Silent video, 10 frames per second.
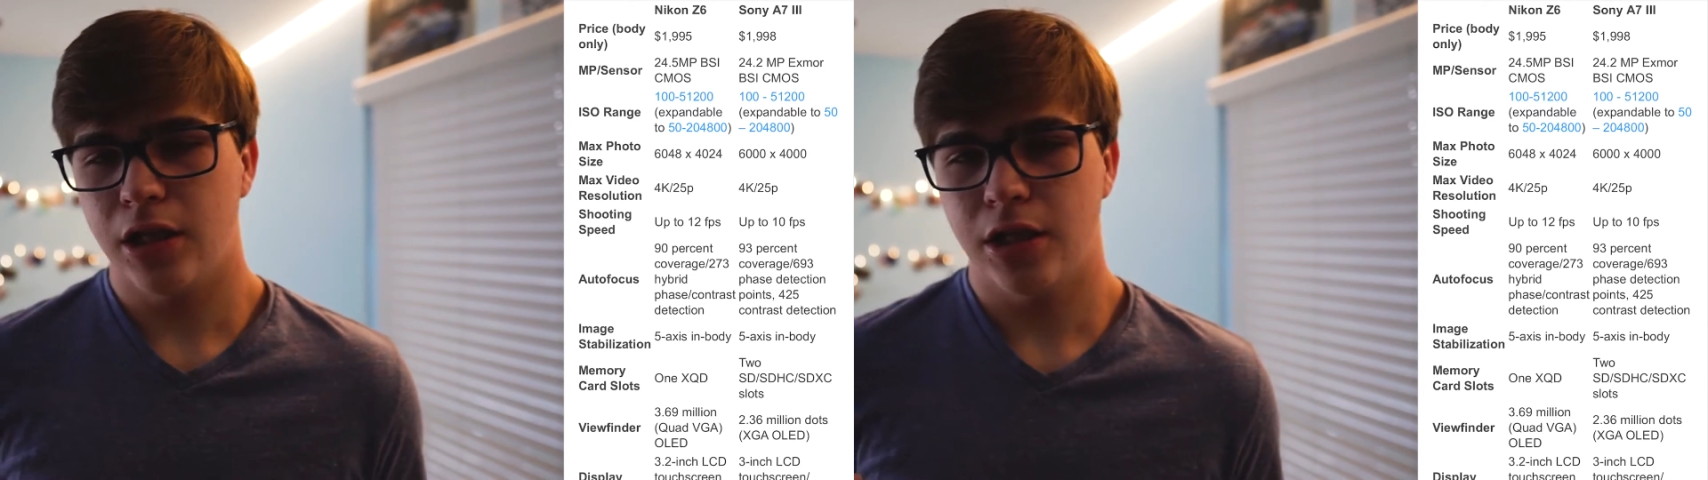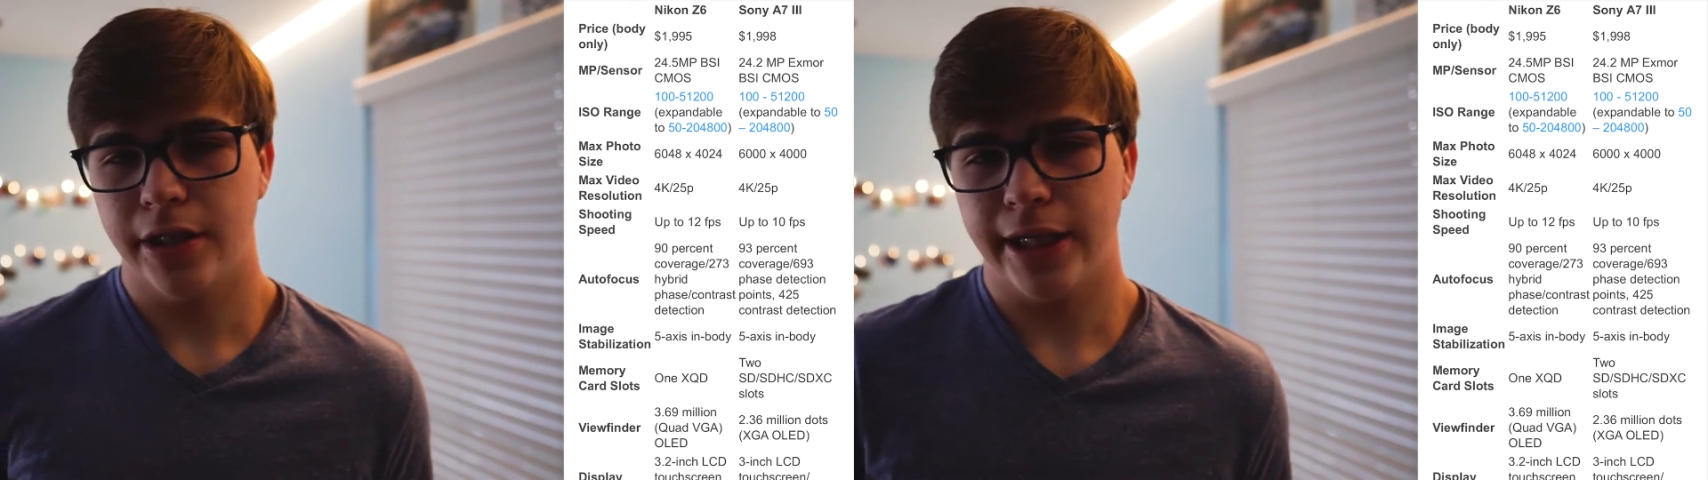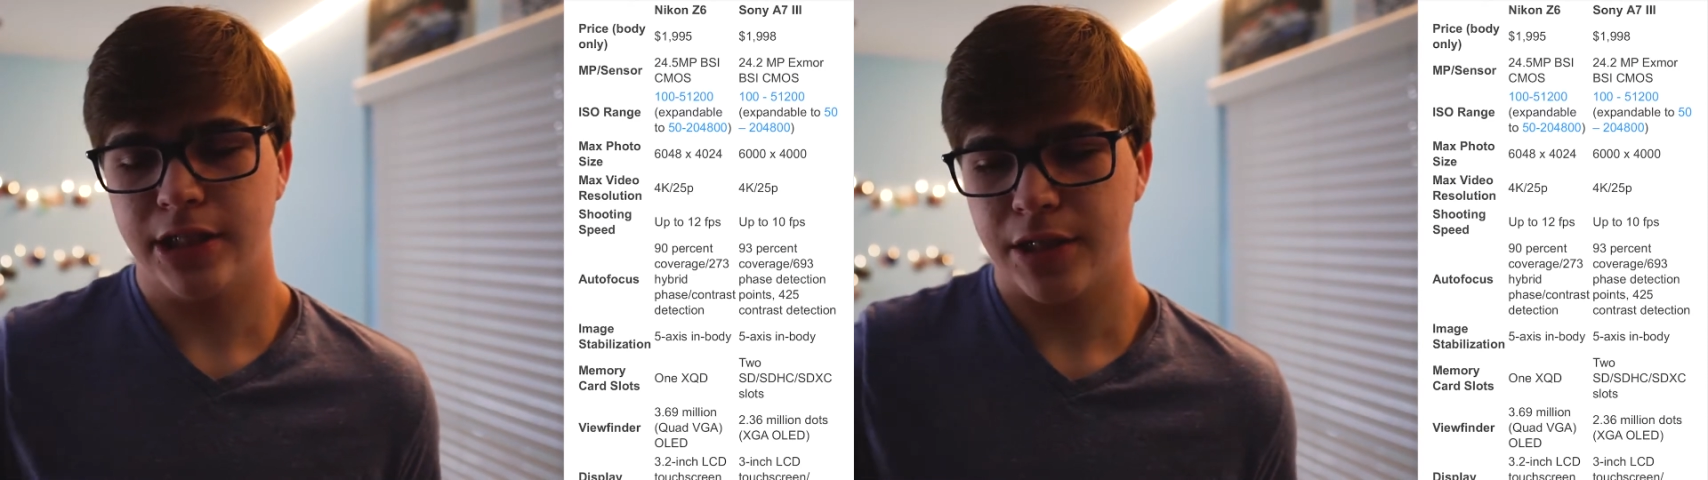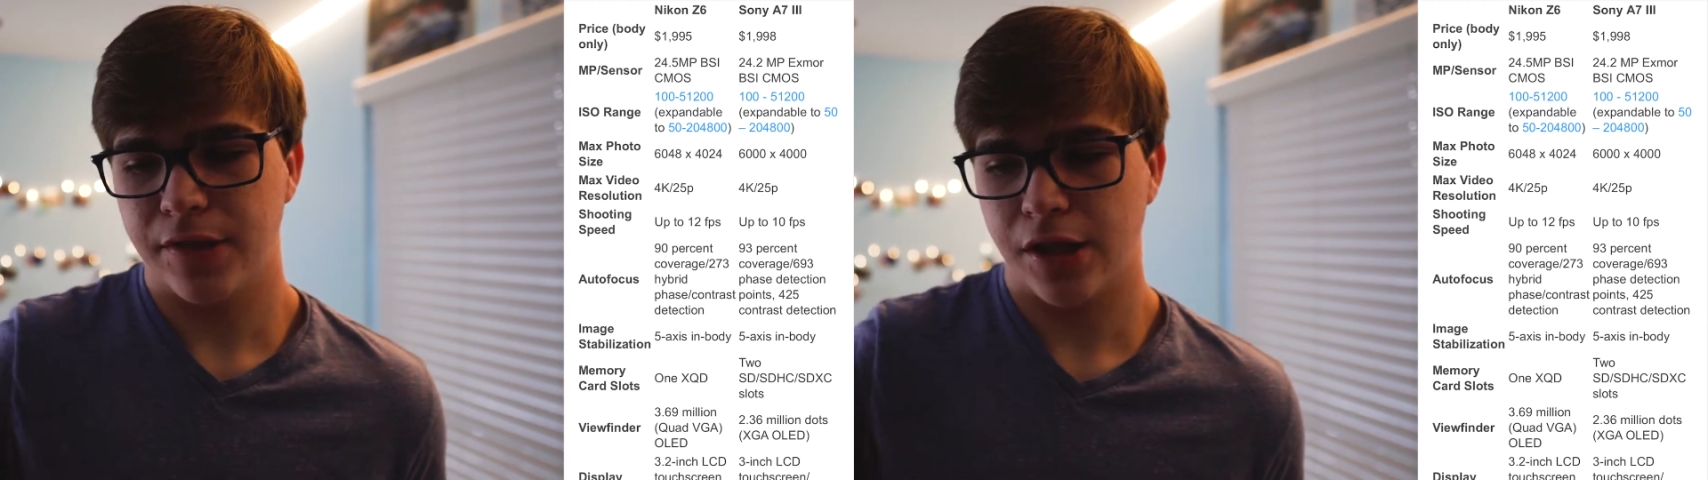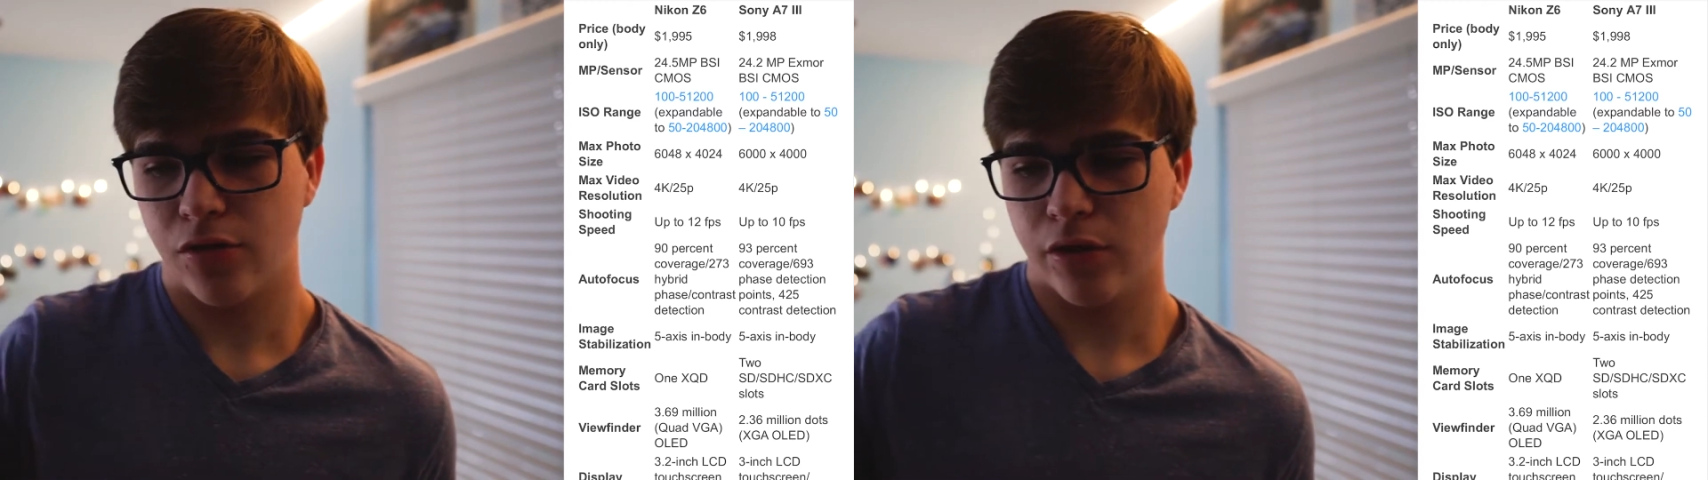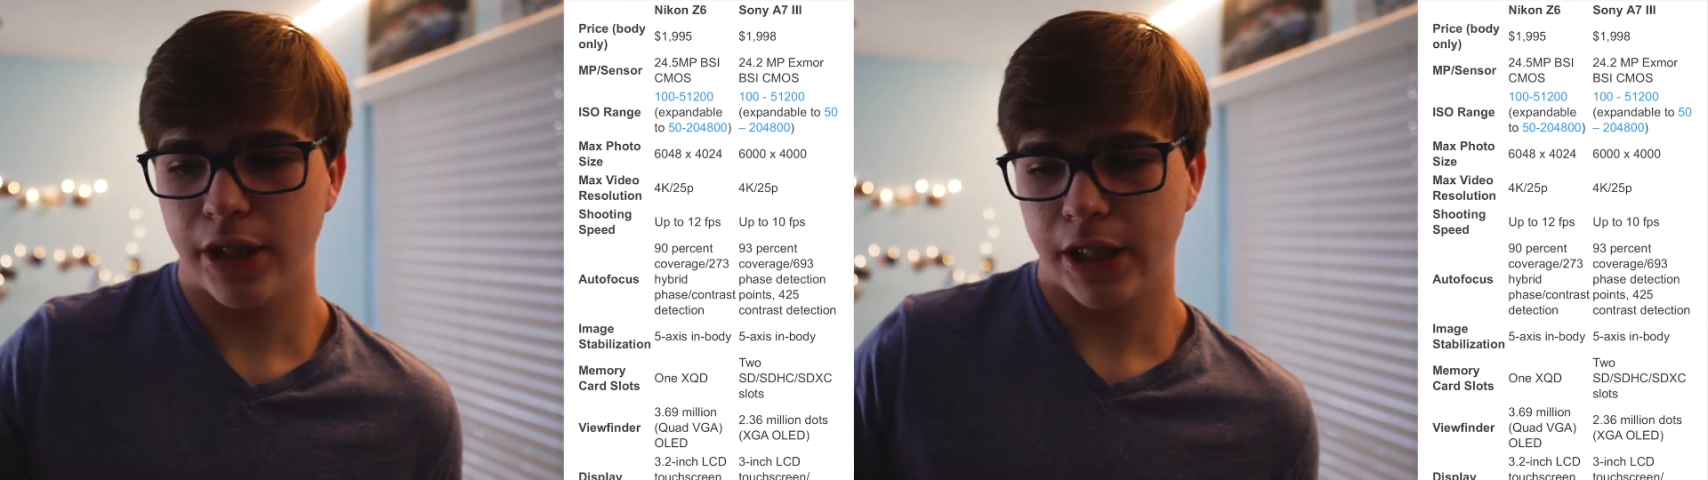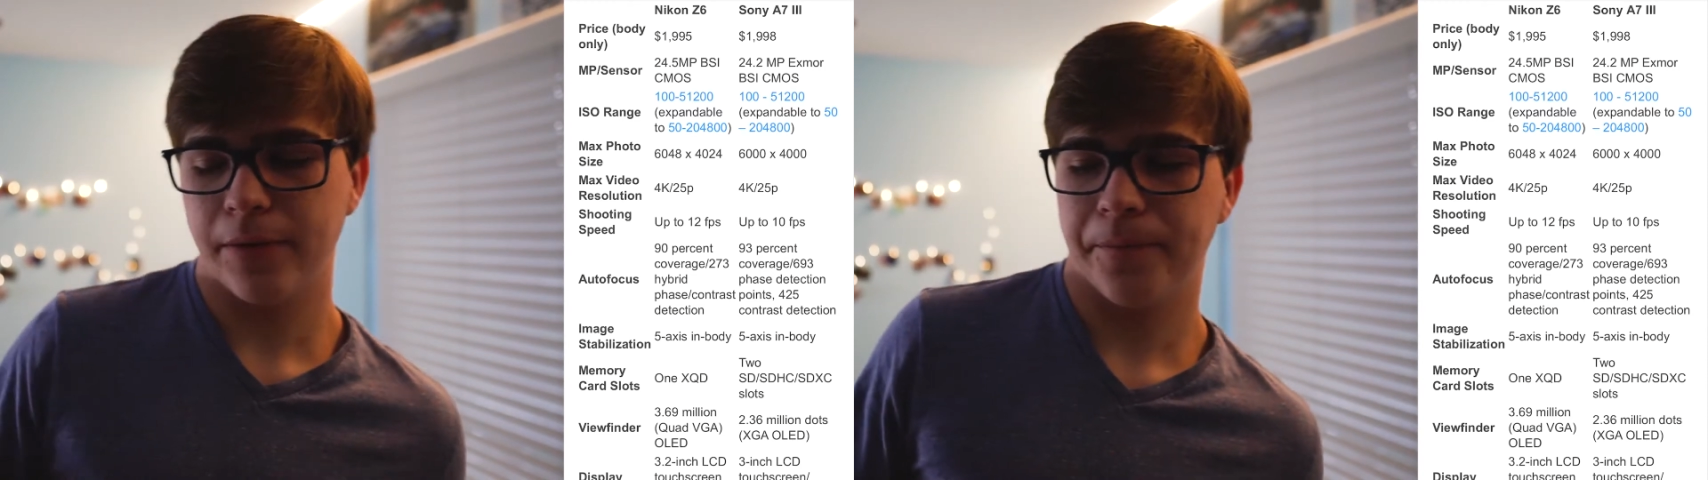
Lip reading: then the A7 III,